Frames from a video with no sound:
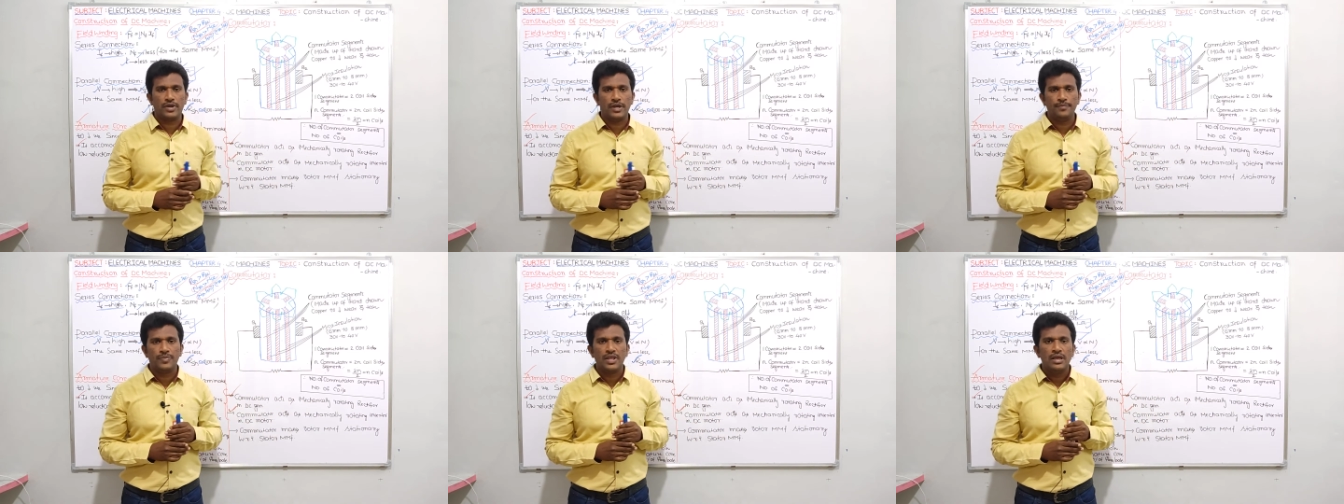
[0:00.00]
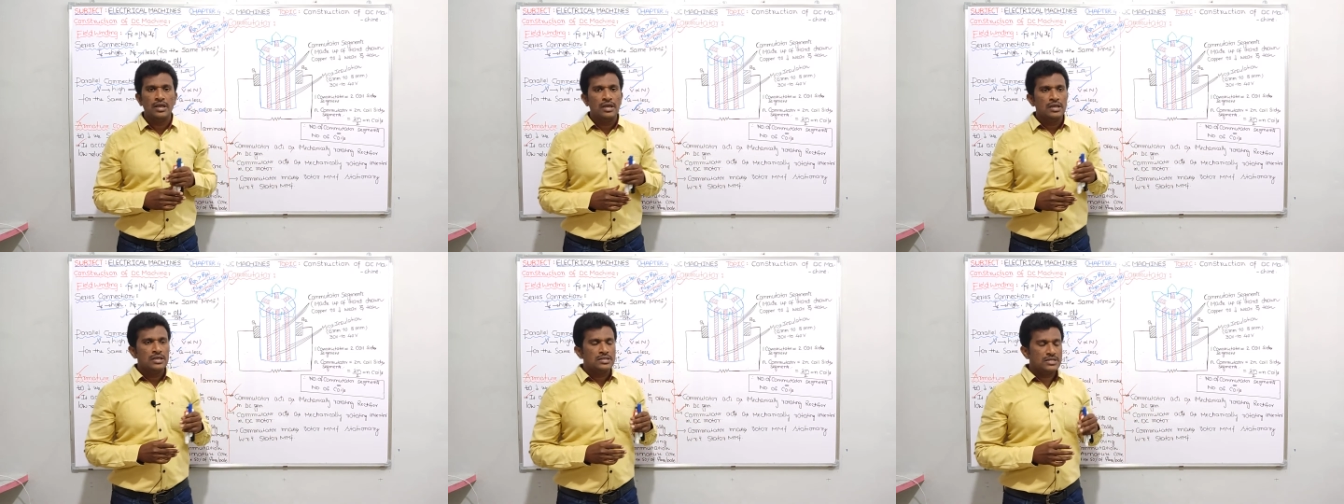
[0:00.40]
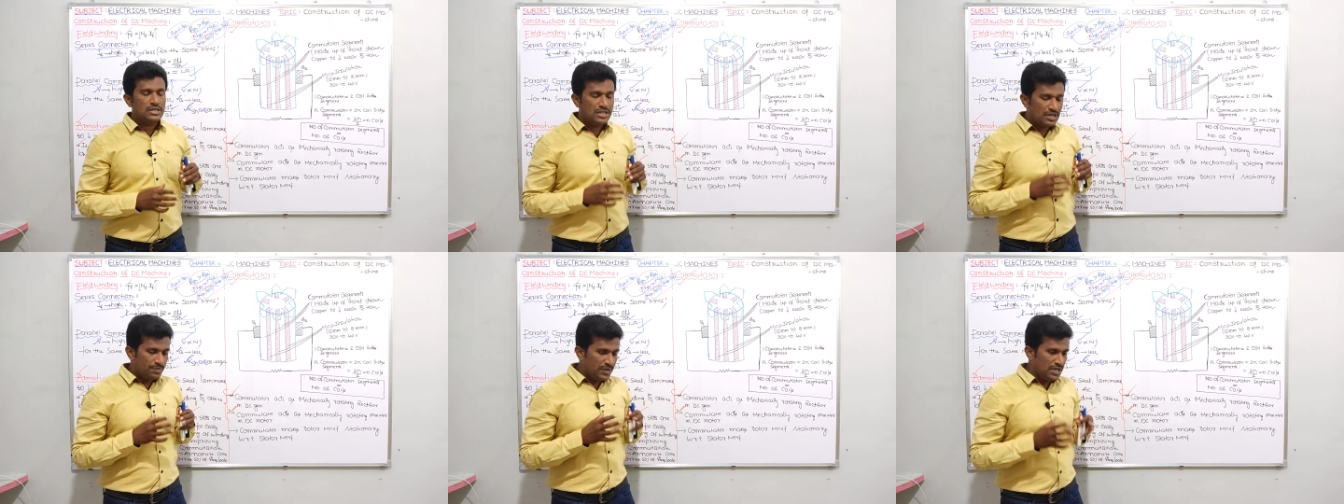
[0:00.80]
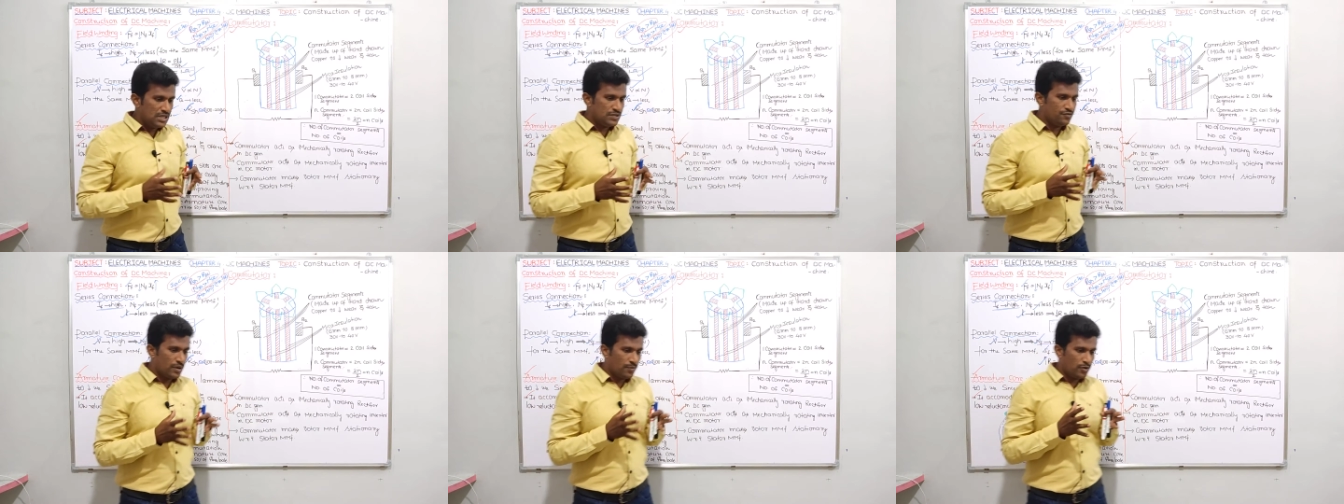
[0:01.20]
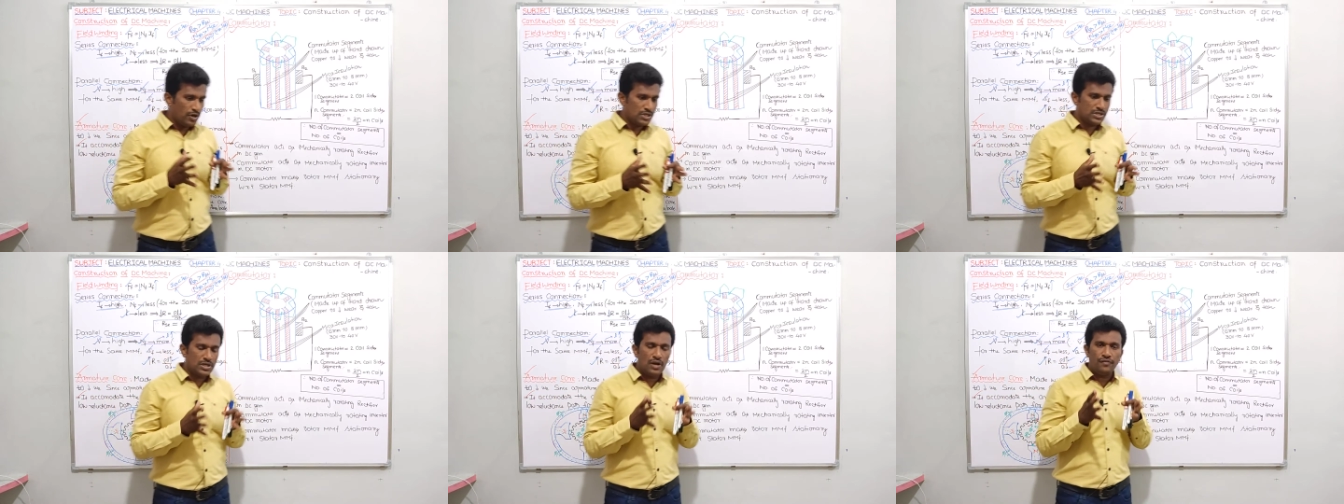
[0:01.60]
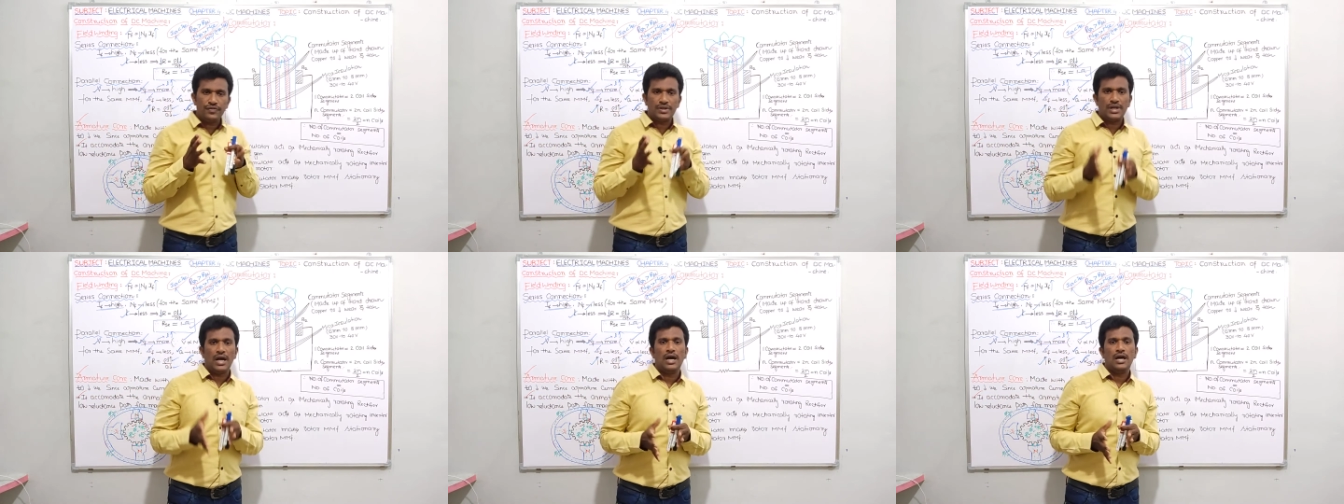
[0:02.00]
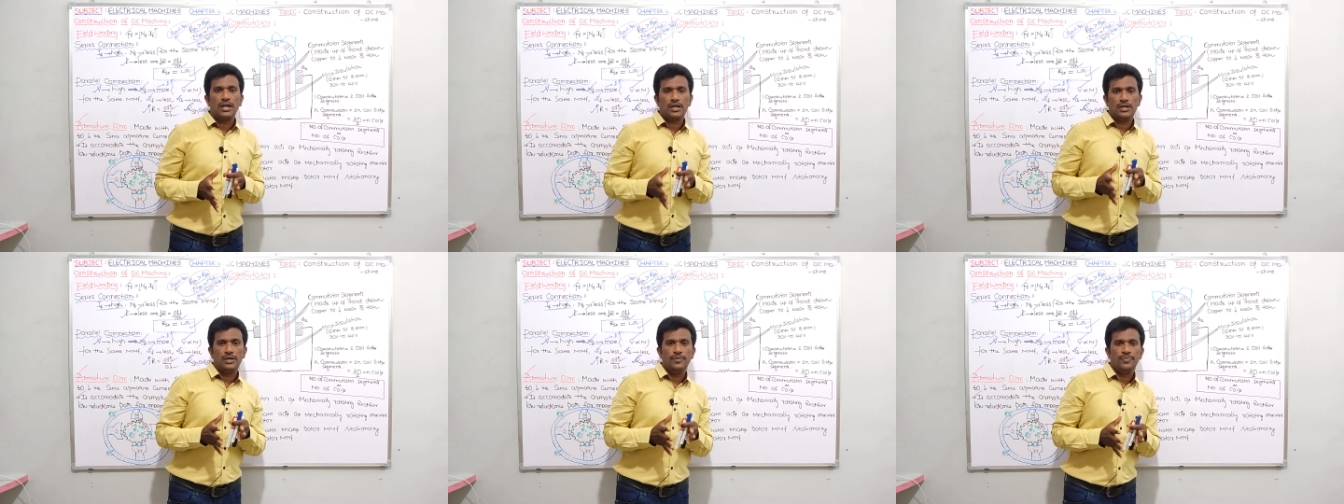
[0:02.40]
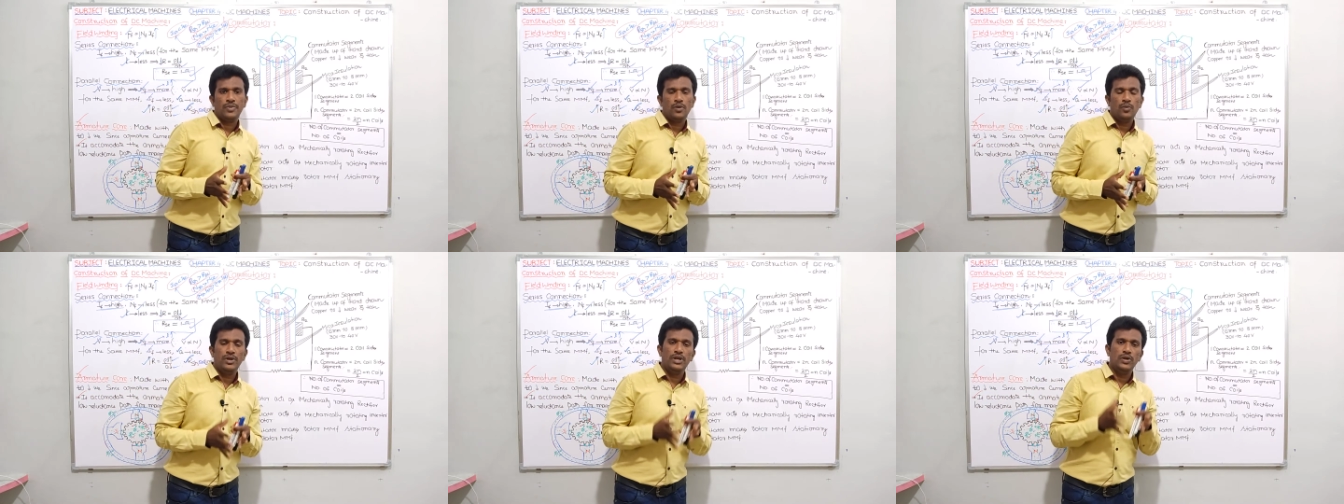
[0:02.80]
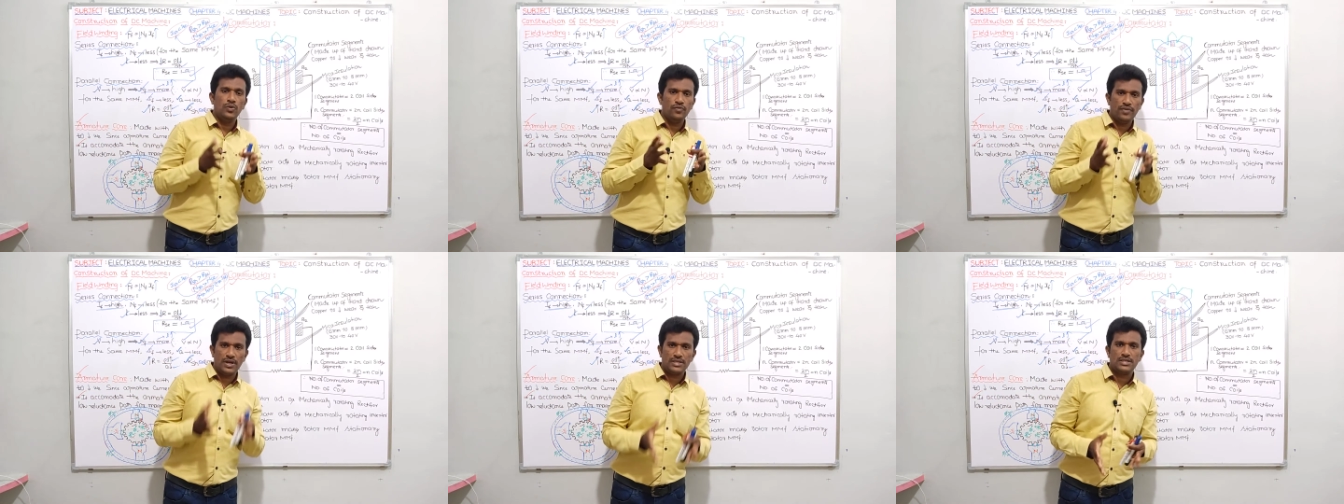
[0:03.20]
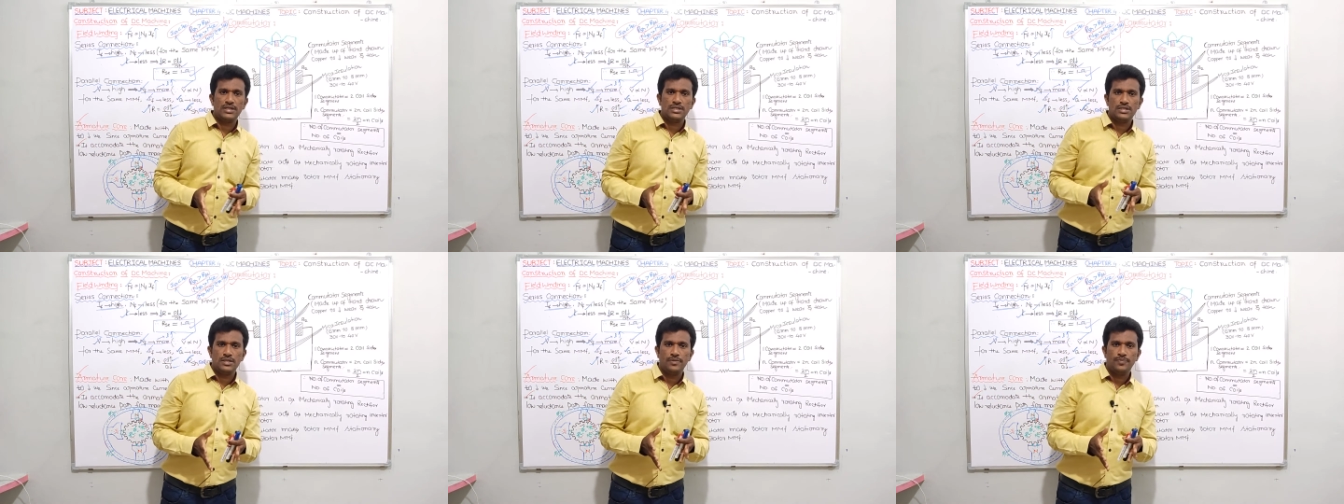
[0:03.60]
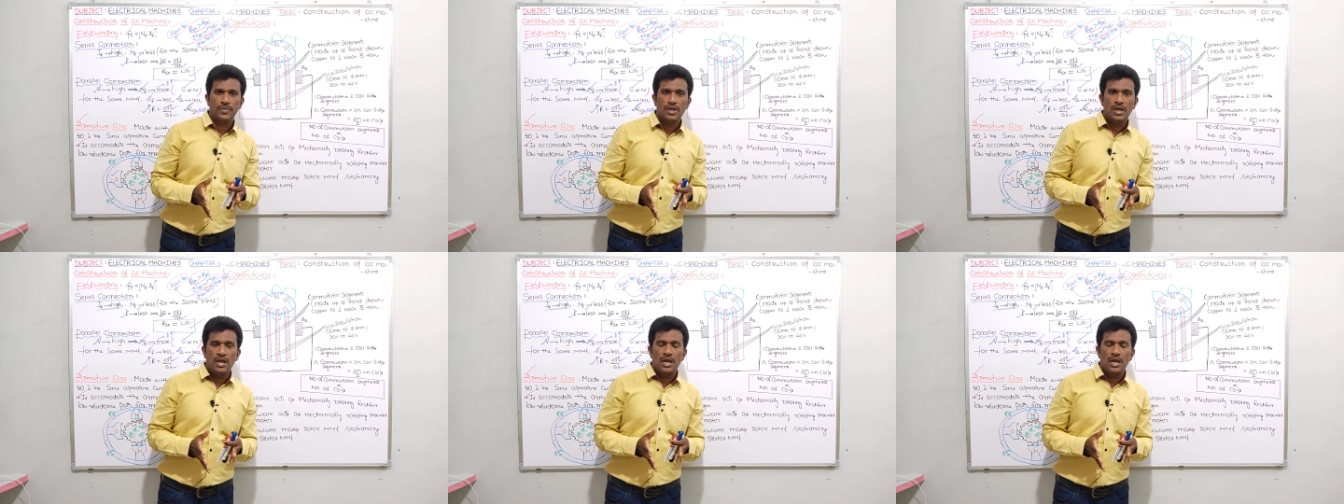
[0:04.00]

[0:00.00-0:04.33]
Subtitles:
Okay, see, that means for production of torque we need two fluxes,